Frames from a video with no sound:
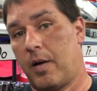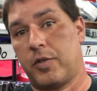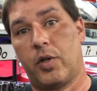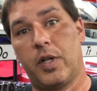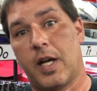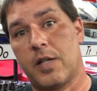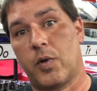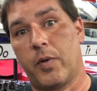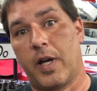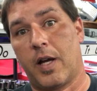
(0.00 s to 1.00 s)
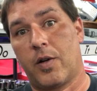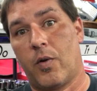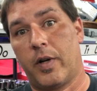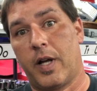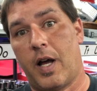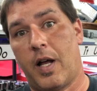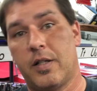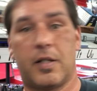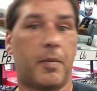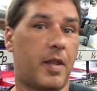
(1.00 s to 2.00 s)
show you guys what we got going on,
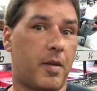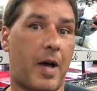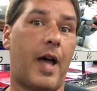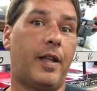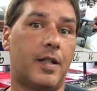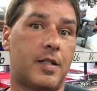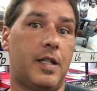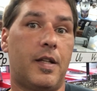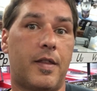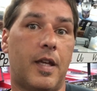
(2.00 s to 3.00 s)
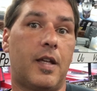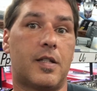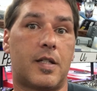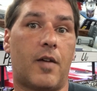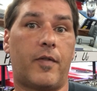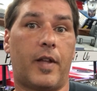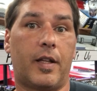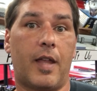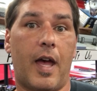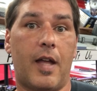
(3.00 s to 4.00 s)
some of the behind the scene things, stuff
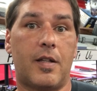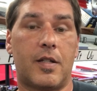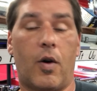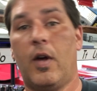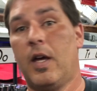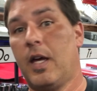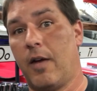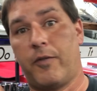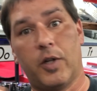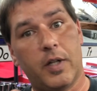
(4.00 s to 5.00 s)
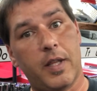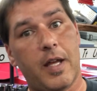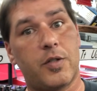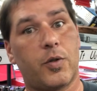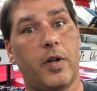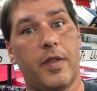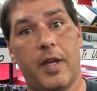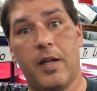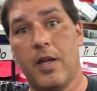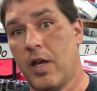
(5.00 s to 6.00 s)
like that. So if you're into that sort of
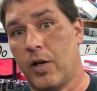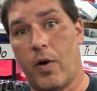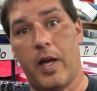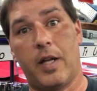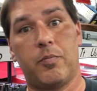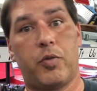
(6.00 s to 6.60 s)
thing, go ahead and